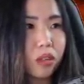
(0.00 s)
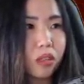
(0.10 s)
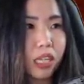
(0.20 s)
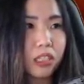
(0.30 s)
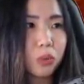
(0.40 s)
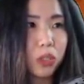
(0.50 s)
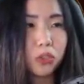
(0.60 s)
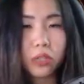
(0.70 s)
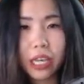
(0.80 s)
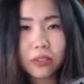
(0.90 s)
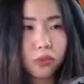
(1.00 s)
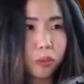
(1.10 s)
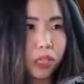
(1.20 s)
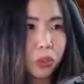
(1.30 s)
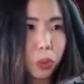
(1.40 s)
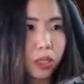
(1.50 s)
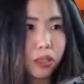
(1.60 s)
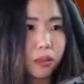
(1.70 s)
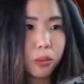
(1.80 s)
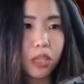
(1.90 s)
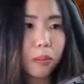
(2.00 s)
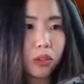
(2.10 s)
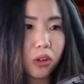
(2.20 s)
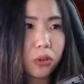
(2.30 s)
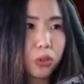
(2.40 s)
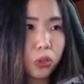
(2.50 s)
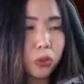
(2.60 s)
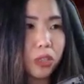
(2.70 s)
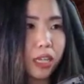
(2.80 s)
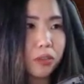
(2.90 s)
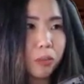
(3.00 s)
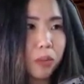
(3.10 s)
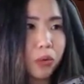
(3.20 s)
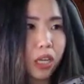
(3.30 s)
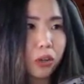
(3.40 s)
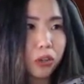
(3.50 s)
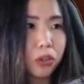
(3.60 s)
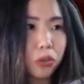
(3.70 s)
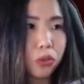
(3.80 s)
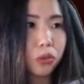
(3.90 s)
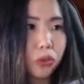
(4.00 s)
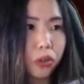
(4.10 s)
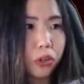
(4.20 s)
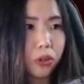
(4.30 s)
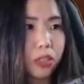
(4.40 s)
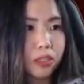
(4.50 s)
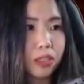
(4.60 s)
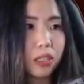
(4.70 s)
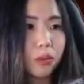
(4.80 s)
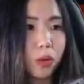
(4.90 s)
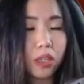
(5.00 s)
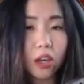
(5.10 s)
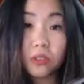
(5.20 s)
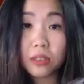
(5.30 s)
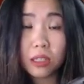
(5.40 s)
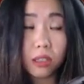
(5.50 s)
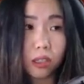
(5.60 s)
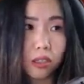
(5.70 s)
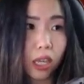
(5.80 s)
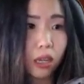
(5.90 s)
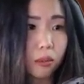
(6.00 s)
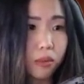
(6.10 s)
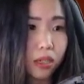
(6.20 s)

That's what you get from this one. But I'm not going to show you that. Maybe we can continue the tutorial and see what else is in this game.